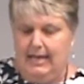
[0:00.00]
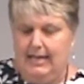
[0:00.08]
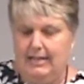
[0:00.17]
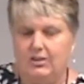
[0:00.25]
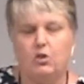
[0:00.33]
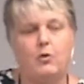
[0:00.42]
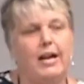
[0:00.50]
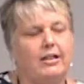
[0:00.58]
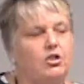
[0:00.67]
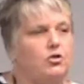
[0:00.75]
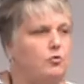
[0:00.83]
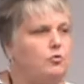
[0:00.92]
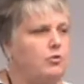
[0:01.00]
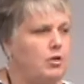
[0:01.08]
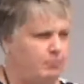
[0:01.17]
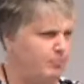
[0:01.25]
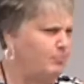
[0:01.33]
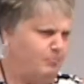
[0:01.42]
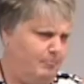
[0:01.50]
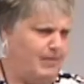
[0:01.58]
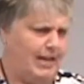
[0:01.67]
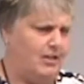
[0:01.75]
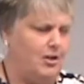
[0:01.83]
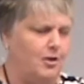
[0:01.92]
So as you
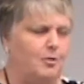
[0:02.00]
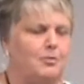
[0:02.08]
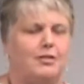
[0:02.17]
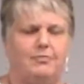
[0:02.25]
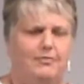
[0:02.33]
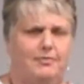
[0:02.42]
may know,